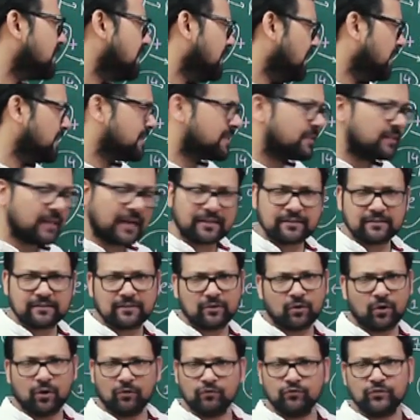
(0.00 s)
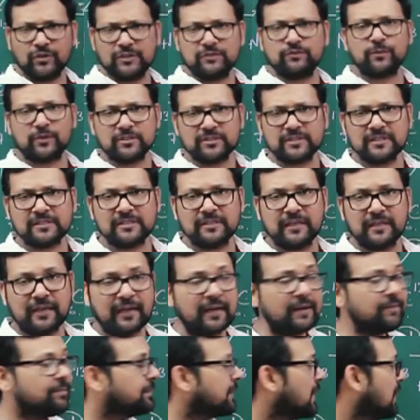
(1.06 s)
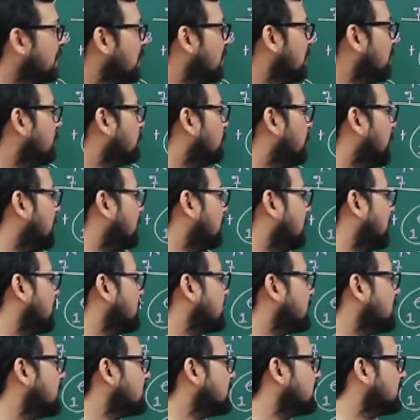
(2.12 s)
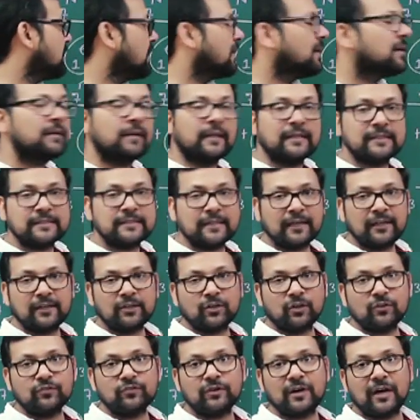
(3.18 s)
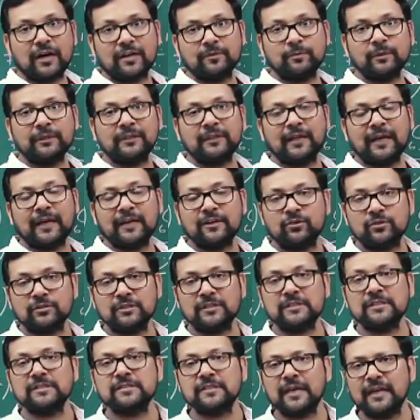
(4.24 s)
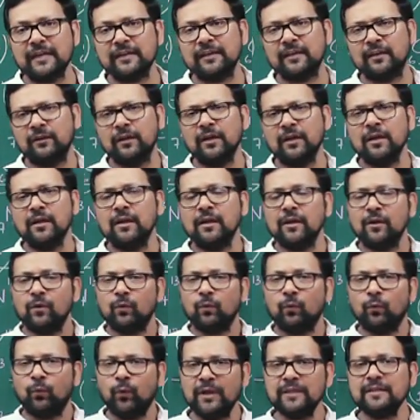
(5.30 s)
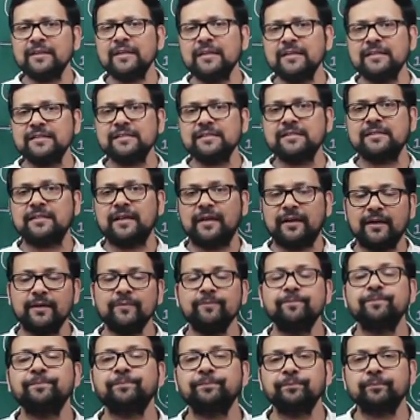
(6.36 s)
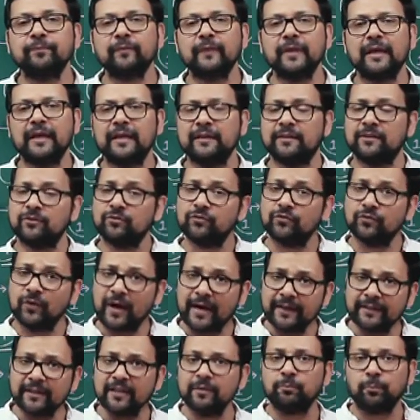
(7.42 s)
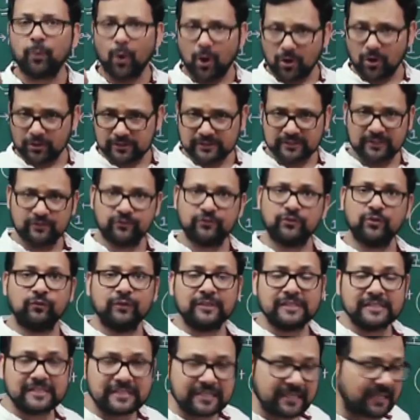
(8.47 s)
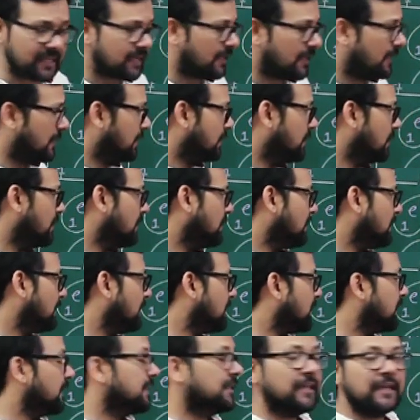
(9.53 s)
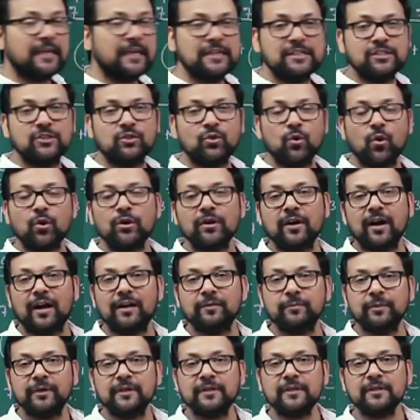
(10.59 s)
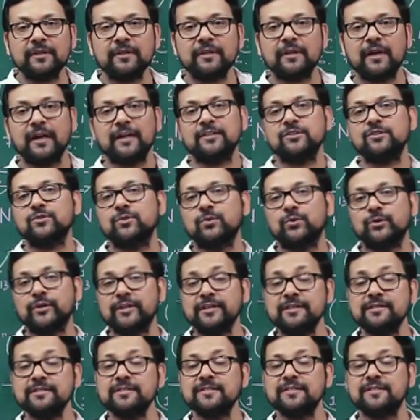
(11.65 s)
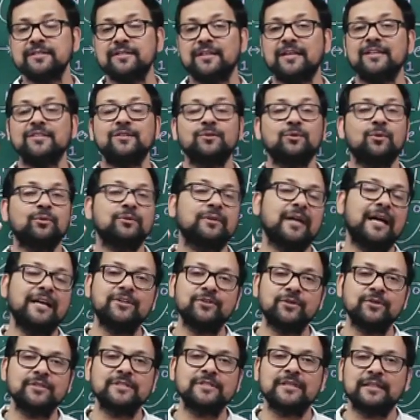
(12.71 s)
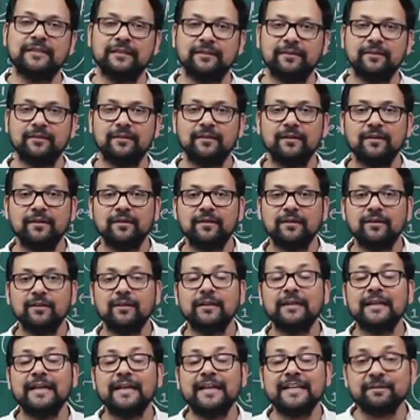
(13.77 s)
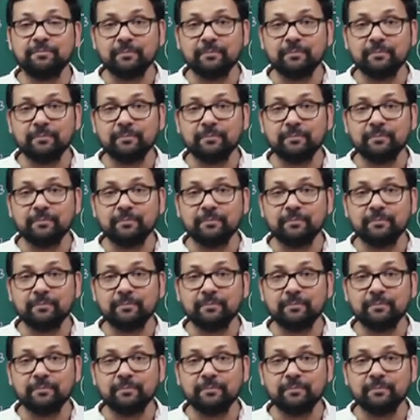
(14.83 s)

released, that's the obvious process there. But this is the result of carbon-nitrogen cycle. One thing is there, in the final box, if you will see, there is no carbon, and students, there is no nitrogen. It